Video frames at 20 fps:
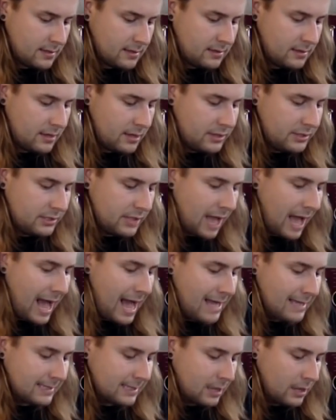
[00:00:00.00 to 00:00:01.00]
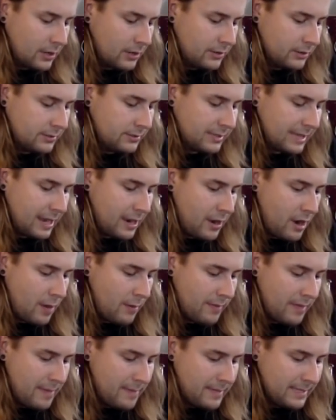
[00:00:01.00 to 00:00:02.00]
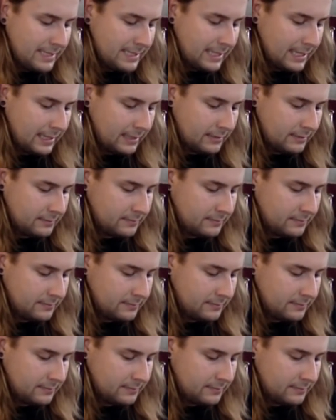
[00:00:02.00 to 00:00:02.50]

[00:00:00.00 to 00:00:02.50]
Those assholes, they don't know what they're missing.